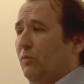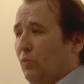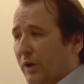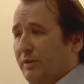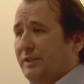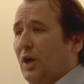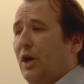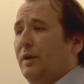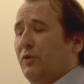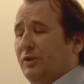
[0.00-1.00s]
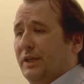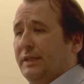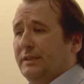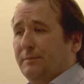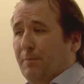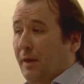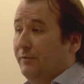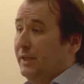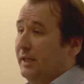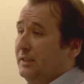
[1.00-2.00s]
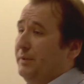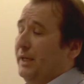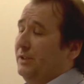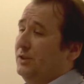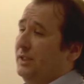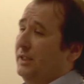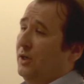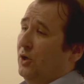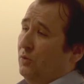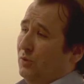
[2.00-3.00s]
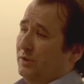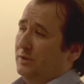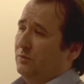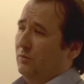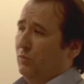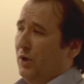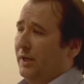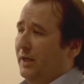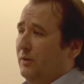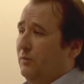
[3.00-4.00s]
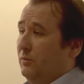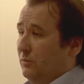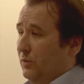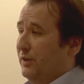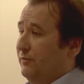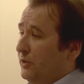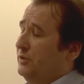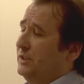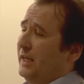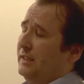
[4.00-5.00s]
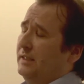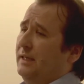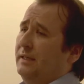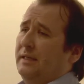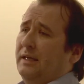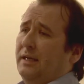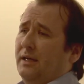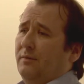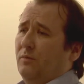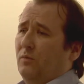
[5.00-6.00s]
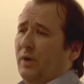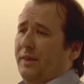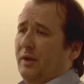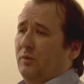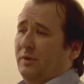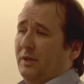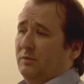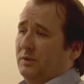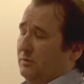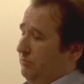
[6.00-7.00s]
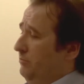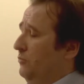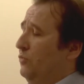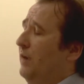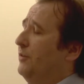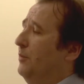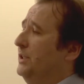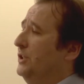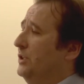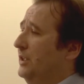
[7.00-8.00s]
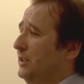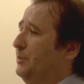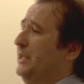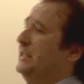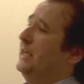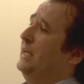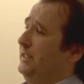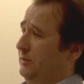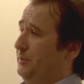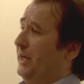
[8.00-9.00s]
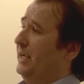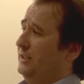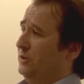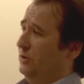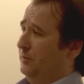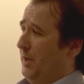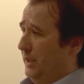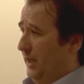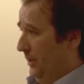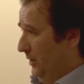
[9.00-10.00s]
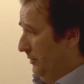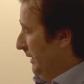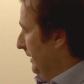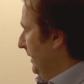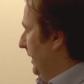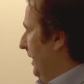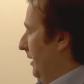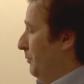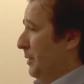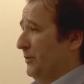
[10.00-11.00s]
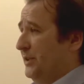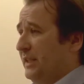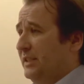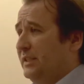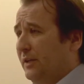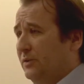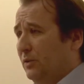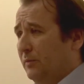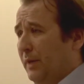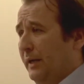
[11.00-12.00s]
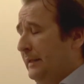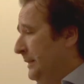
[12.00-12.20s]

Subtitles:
one of his early projects after getting his PhD was working with the food sector, where there was rife competition in the spaghetti sauce market. I don't know if people have seen this TED talk by